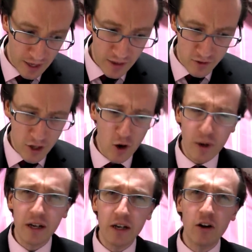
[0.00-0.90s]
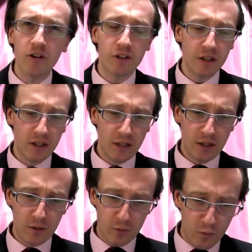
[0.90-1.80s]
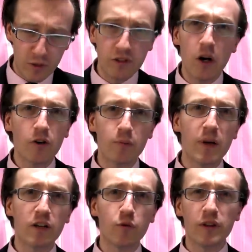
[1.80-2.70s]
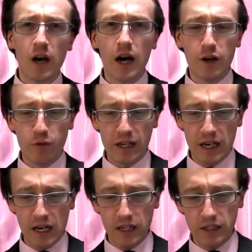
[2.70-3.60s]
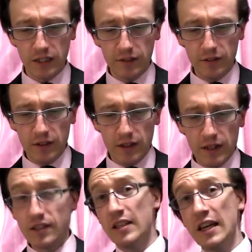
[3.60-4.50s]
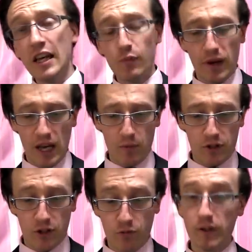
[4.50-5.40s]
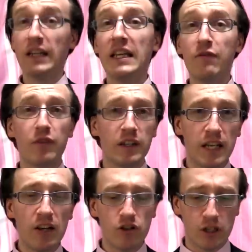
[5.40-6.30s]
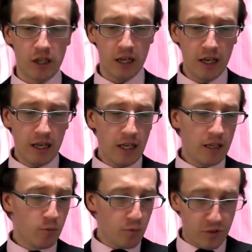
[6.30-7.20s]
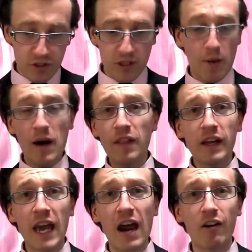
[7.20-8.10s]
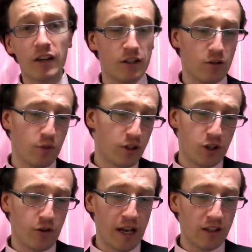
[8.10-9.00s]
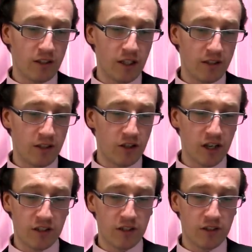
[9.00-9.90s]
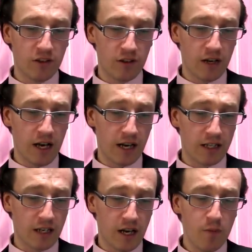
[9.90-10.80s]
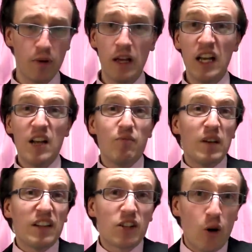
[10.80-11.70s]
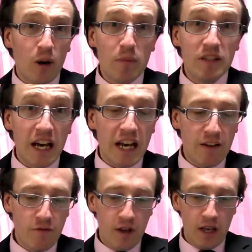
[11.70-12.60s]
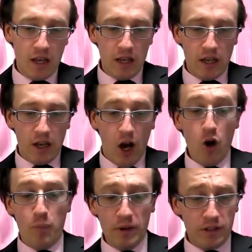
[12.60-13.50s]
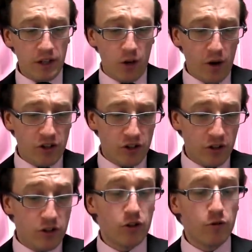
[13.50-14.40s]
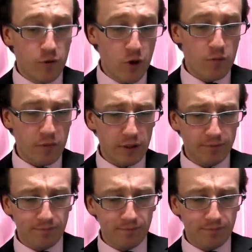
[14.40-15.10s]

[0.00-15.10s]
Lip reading: His knowing nod was not met with high regard. Seeking perhaps to relieve the tension, some other character with traits that suggest a certain archetype, let's call him Dave, opened the question to the room.